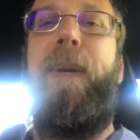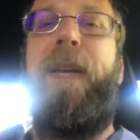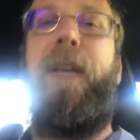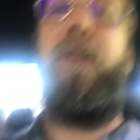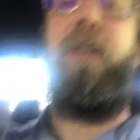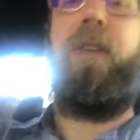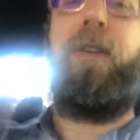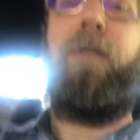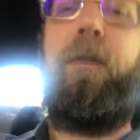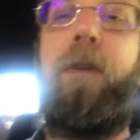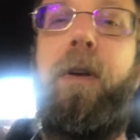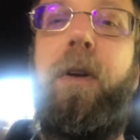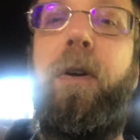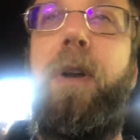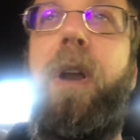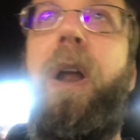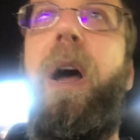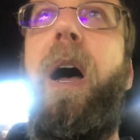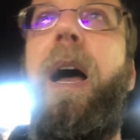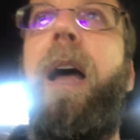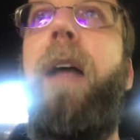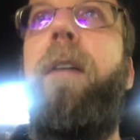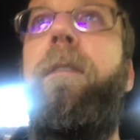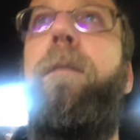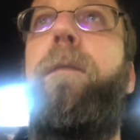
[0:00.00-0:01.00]
because if you're
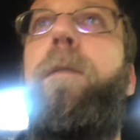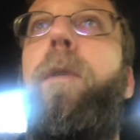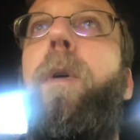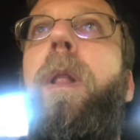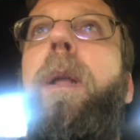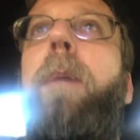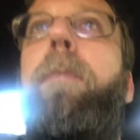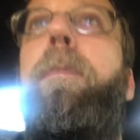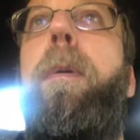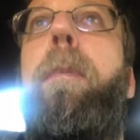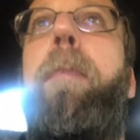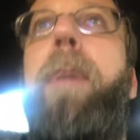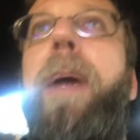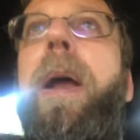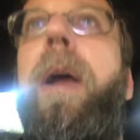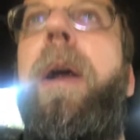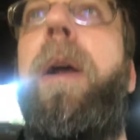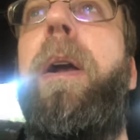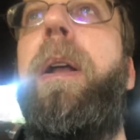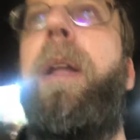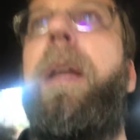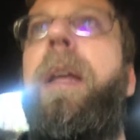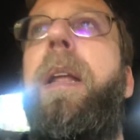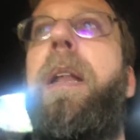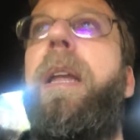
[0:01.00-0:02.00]
not fully
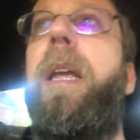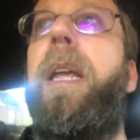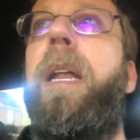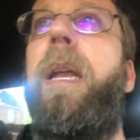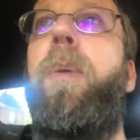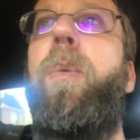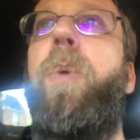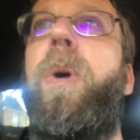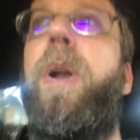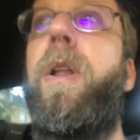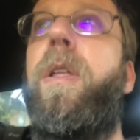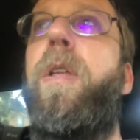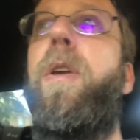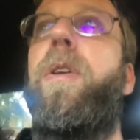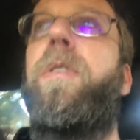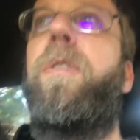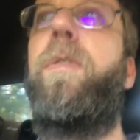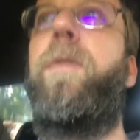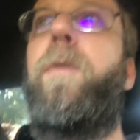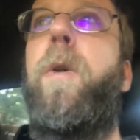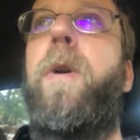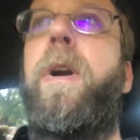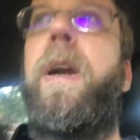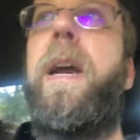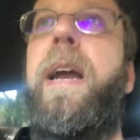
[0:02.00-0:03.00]
prepared in any one of those
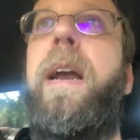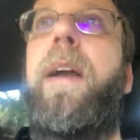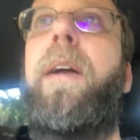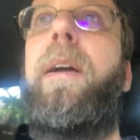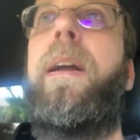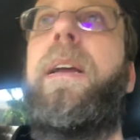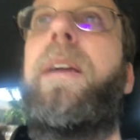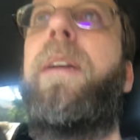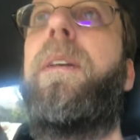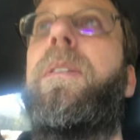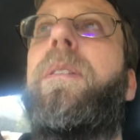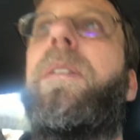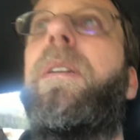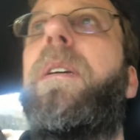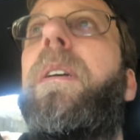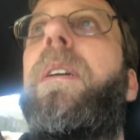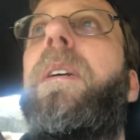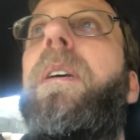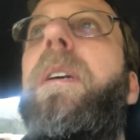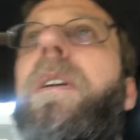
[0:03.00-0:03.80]
4 areas,